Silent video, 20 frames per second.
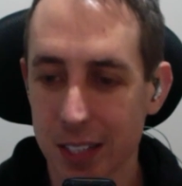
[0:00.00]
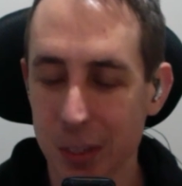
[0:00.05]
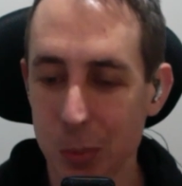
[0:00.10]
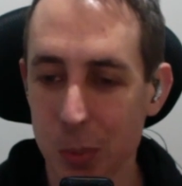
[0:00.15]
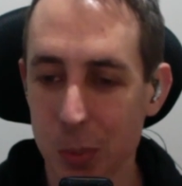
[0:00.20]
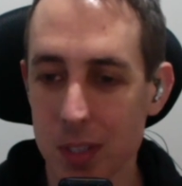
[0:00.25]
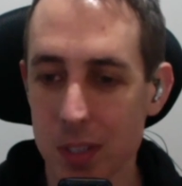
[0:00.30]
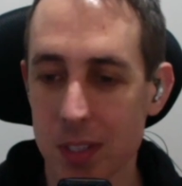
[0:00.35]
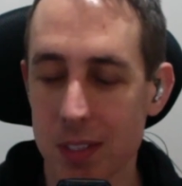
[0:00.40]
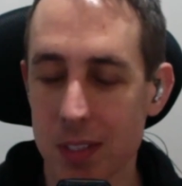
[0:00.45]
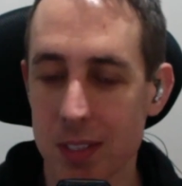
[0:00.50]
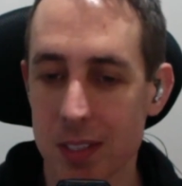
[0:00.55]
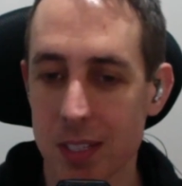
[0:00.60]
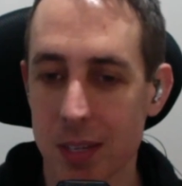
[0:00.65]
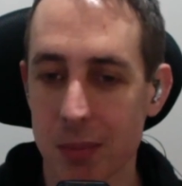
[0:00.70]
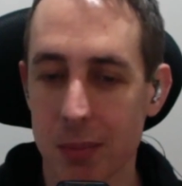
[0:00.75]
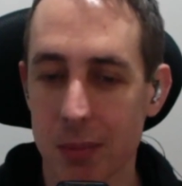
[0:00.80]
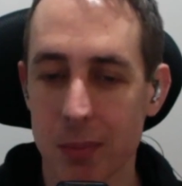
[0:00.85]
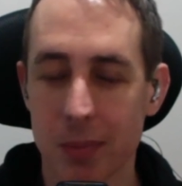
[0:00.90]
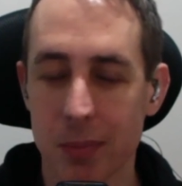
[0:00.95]
It wasn't
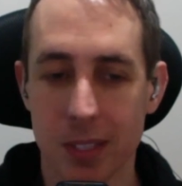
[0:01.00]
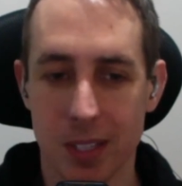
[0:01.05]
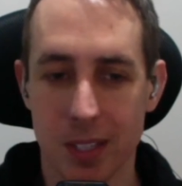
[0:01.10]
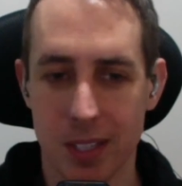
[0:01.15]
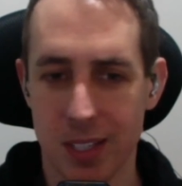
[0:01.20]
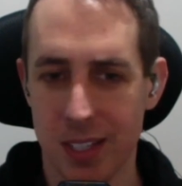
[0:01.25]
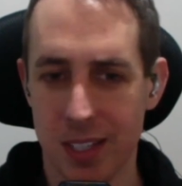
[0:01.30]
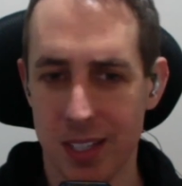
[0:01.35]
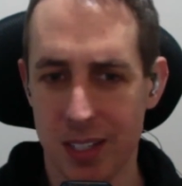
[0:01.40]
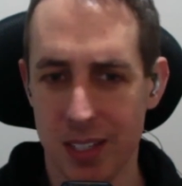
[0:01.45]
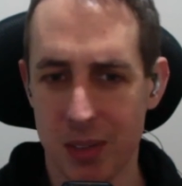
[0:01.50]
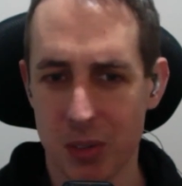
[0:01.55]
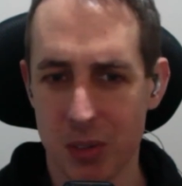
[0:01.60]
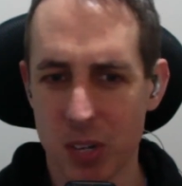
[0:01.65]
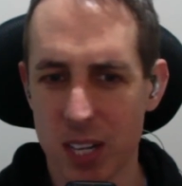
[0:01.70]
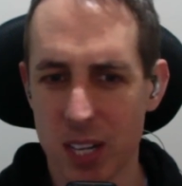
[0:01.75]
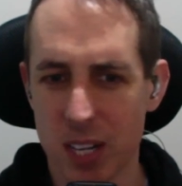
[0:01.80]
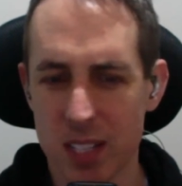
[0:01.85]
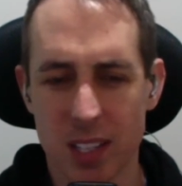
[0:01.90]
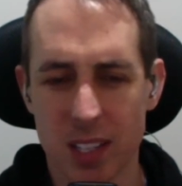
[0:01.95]
some
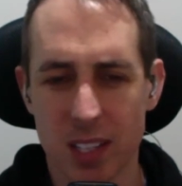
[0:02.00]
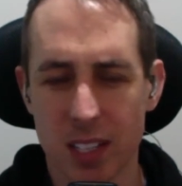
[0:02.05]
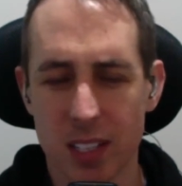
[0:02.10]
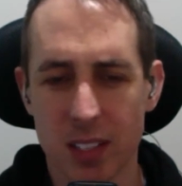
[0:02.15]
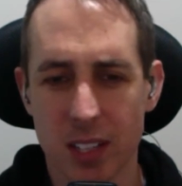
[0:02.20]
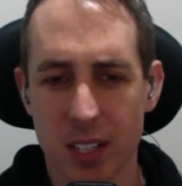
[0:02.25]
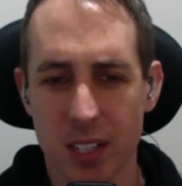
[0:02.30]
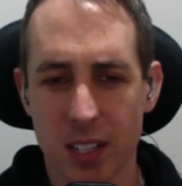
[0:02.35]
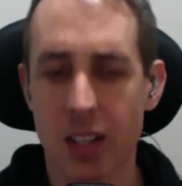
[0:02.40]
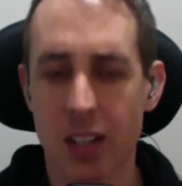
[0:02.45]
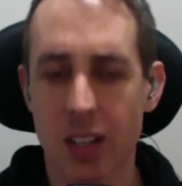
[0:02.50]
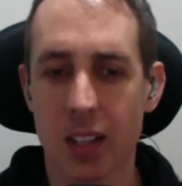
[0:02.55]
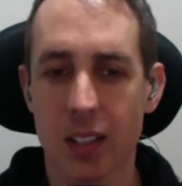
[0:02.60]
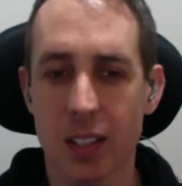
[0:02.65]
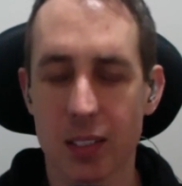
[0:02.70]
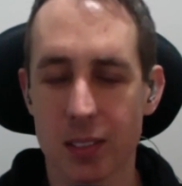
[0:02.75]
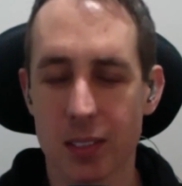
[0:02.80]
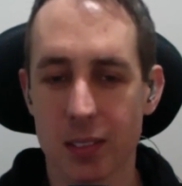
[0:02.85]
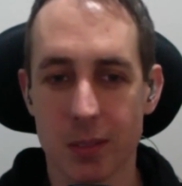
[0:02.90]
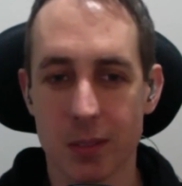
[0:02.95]
crazy thing like,
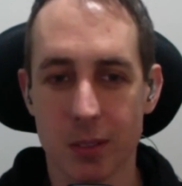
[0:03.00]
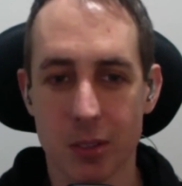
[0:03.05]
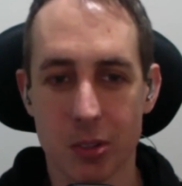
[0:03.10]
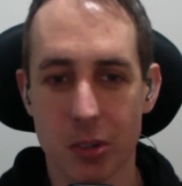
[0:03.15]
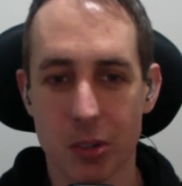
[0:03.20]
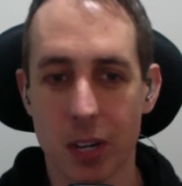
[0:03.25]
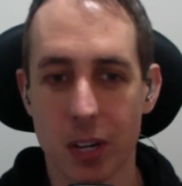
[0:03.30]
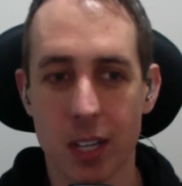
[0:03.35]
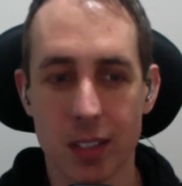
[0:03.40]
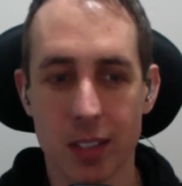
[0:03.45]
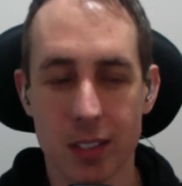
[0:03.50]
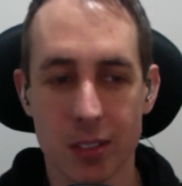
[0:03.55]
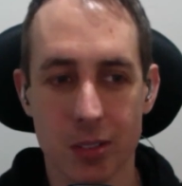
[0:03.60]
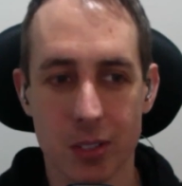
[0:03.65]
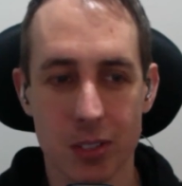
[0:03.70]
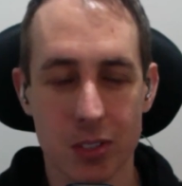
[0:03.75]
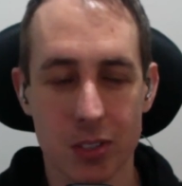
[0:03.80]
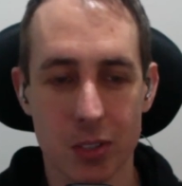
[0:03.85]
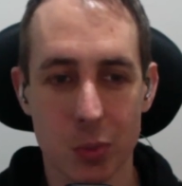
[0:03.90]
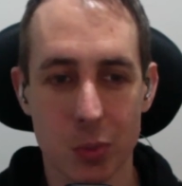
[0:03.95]
let's create this
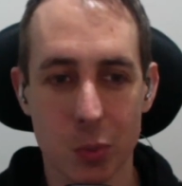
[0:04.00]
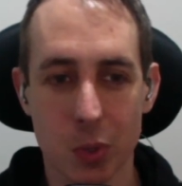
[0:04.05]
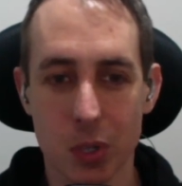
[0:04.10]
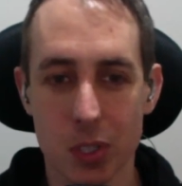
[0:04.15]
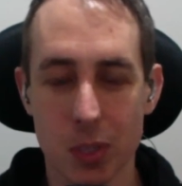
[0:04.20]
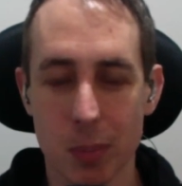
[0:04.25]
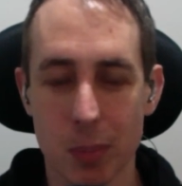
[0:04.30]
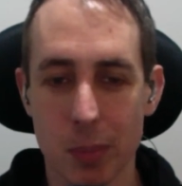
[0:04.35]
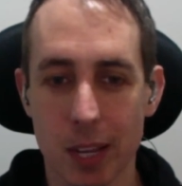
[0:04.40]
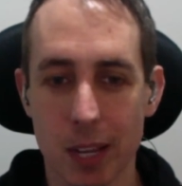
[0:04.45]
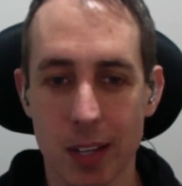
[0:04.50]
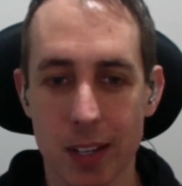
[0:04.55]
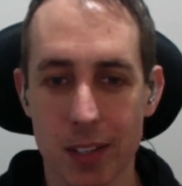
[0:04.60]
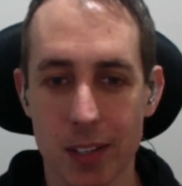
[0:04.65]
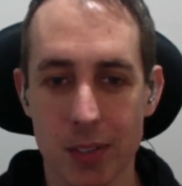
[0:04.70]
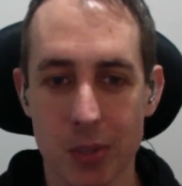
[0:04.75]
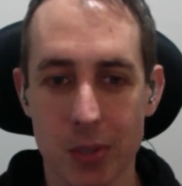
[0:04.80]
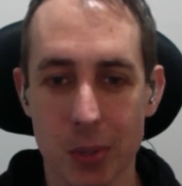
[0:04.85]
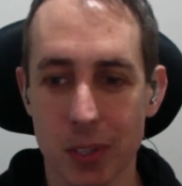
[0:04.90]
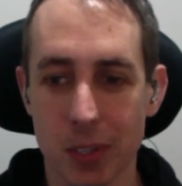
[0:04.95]
Christian worship band,
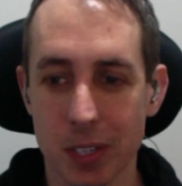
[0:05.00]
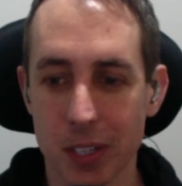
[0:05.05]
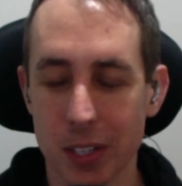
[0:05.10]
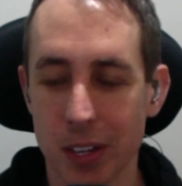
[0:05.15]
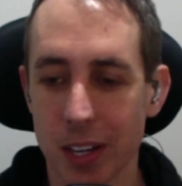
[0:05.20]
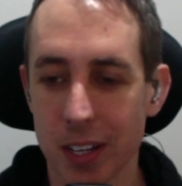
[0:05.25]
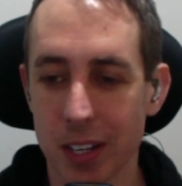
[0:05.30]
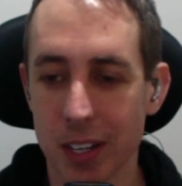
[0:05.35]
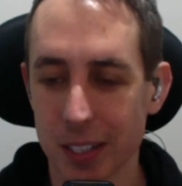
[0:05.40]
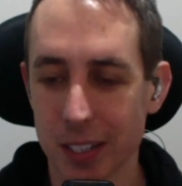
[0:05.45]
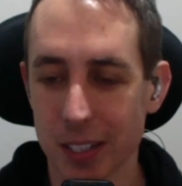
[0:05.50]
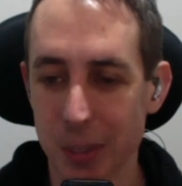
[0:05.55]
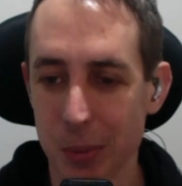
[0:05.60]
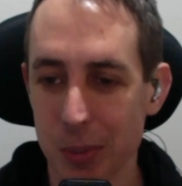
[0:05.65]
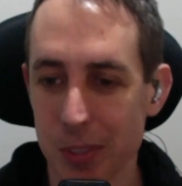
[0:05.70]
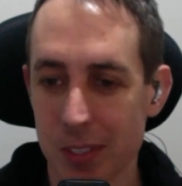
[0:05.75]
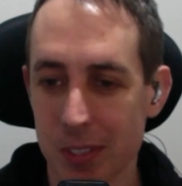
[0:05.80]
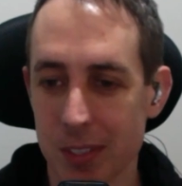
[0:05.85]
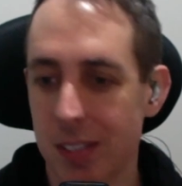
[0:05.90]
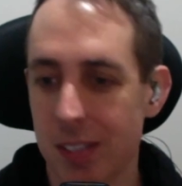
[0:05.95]
let's call it United. It
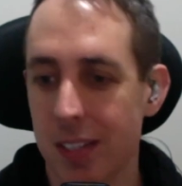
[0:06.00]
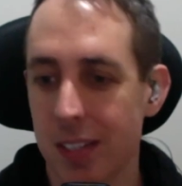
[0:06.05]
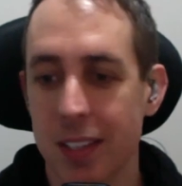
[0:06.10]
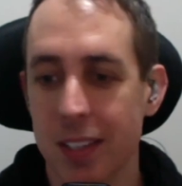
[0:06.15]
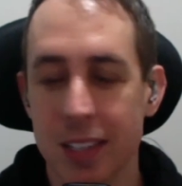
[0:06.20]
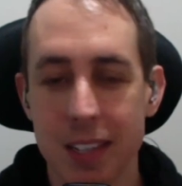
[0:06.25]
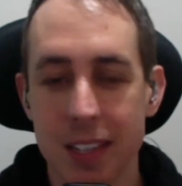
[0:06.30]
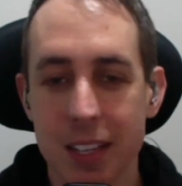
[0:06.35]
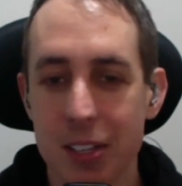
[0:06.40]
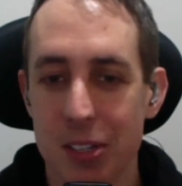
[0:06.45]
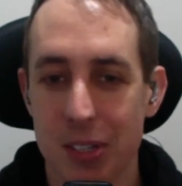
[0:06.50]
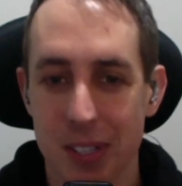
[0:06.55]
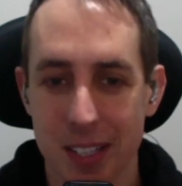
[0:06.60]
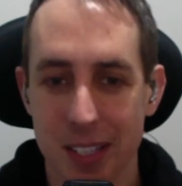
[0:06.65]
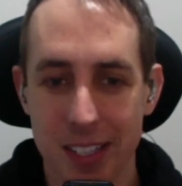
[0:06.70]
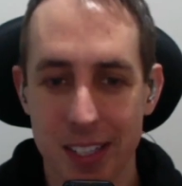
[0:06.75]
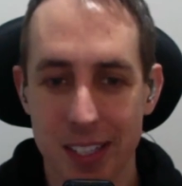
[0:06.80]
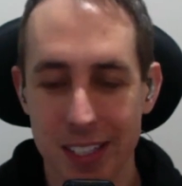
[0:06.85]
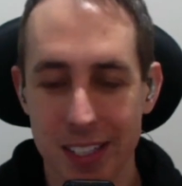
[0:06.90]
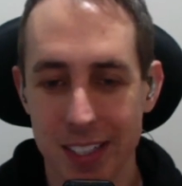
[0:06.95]
was
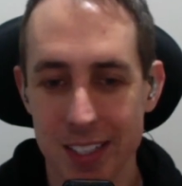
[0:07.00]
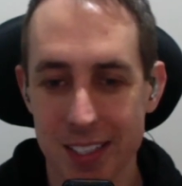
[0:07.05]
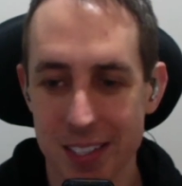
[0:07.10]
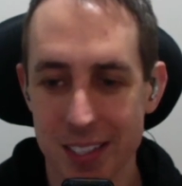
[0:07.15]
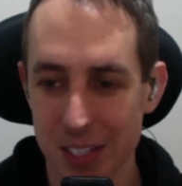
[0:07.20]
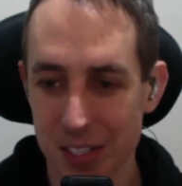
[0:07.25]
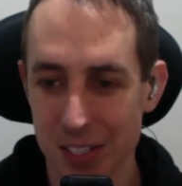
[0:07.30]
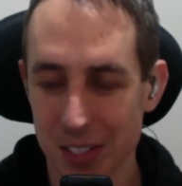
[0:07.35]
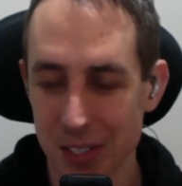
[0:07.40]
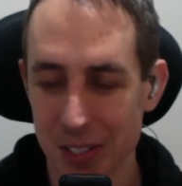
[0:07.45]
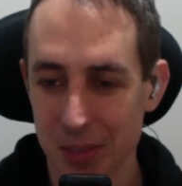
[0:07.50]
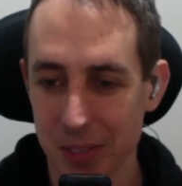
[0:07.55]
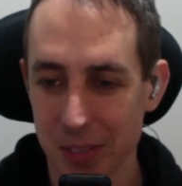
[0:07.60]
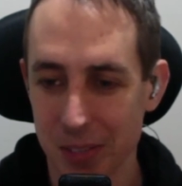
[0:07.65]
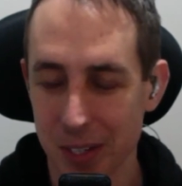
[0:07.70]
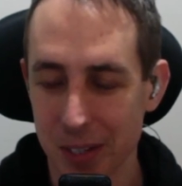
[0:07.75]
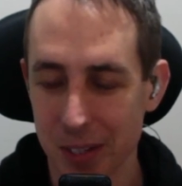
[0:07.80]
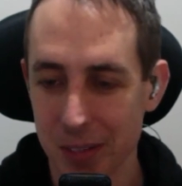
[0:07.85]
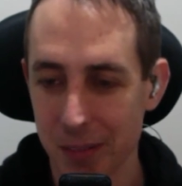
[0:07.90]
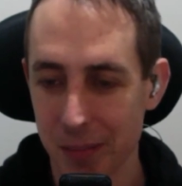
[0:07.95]
literally an extension of
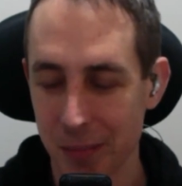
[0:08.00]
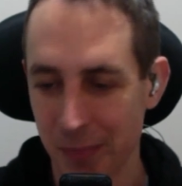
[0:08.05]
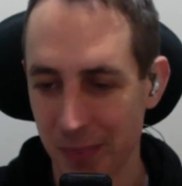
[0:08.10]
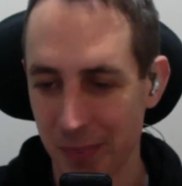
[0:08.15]
our